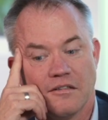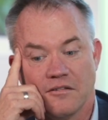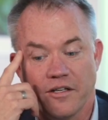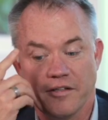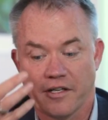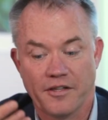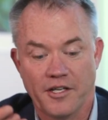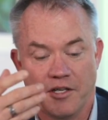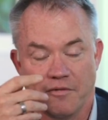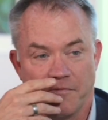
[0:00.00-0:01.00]
Well, I
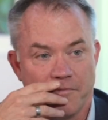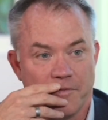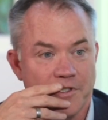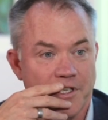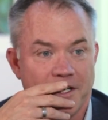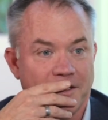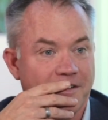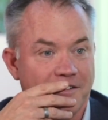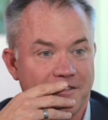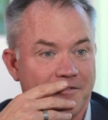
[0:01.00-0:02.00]
think you've said it
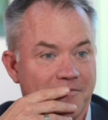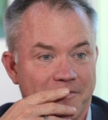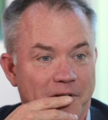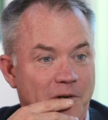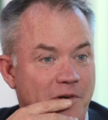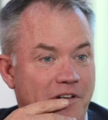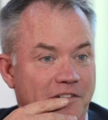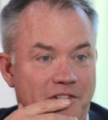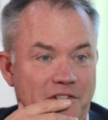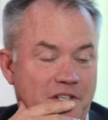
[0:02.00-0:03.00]
very well
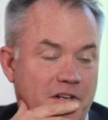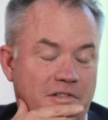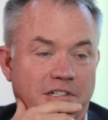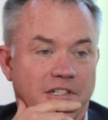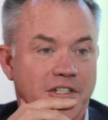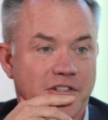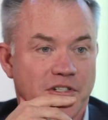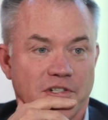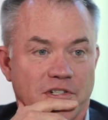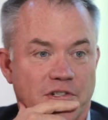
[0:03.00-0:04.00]
yourself, Linda.
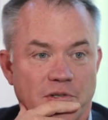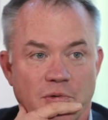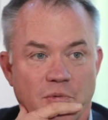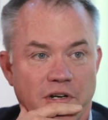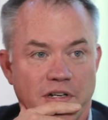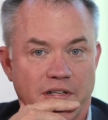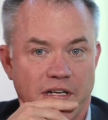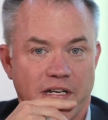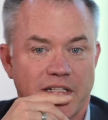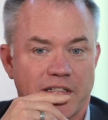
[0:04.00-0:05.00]
Just do one
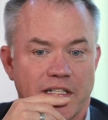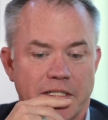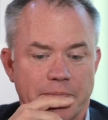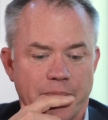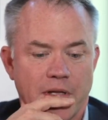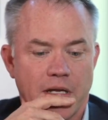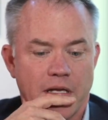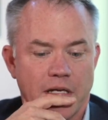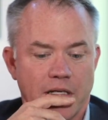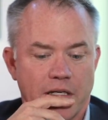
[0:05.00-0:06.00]
thing.
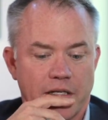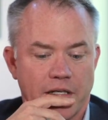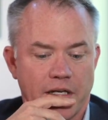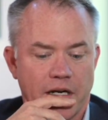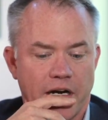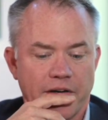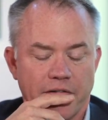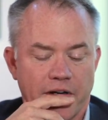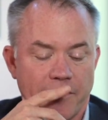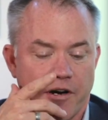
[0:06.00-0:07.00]

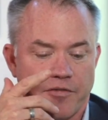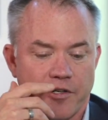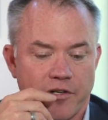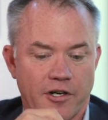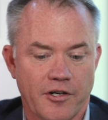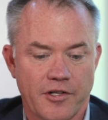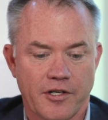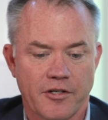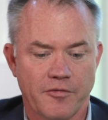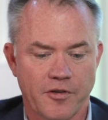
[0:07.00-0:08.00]
I've often heard that
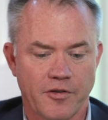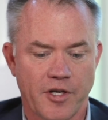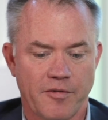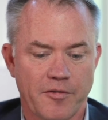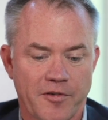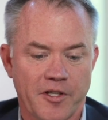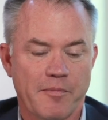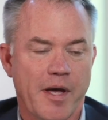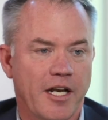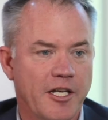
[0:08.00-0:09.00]
if you're feeling
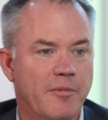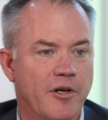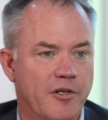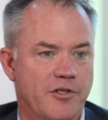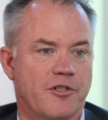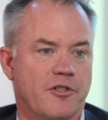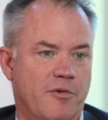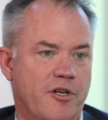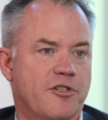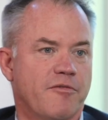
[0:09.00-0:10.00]
badly about your
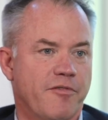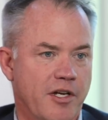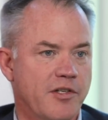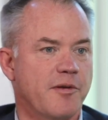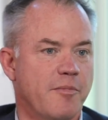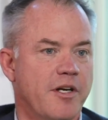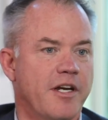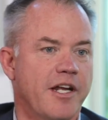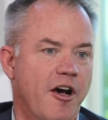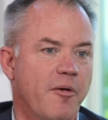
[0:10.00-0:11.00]
situation, find somebody
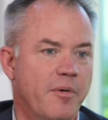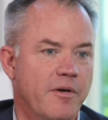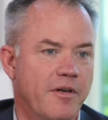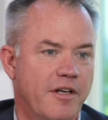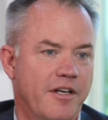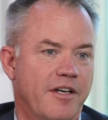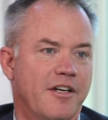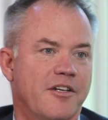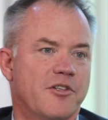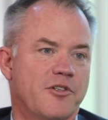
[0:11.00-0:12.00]
to help,
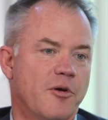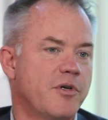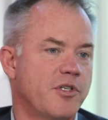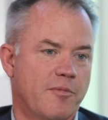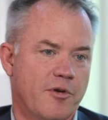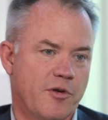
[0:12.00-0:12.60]
because there's always somebody